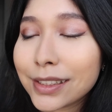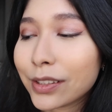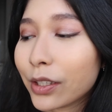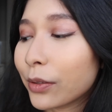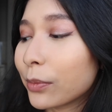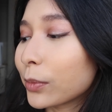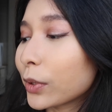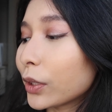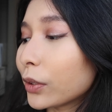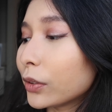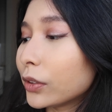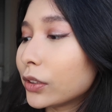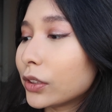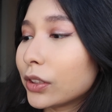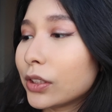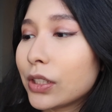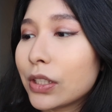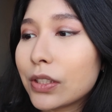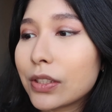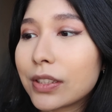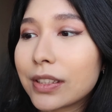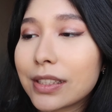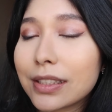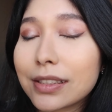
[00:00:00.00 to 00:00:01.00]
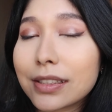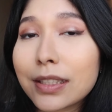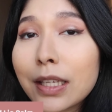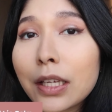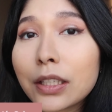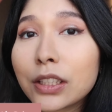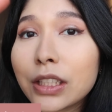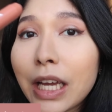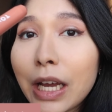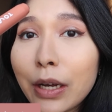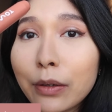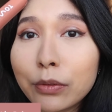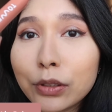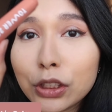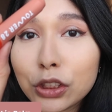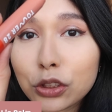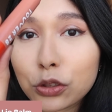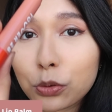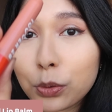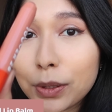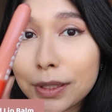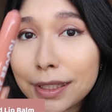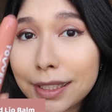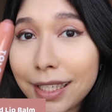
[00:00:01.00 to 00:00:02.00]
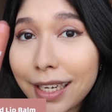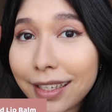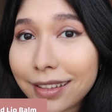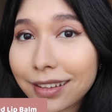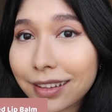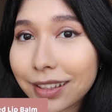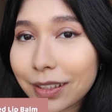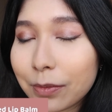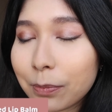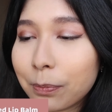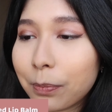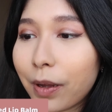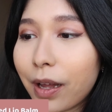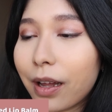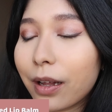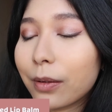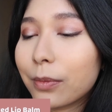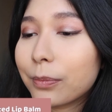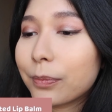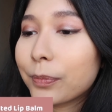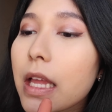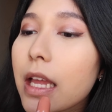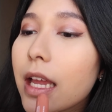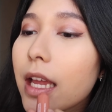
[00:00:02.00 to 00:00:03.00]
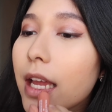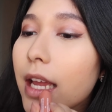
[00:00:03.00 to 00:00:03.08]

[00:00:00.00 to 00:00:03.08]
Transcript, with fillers: so I'm going to use this Tower 28 lip balm.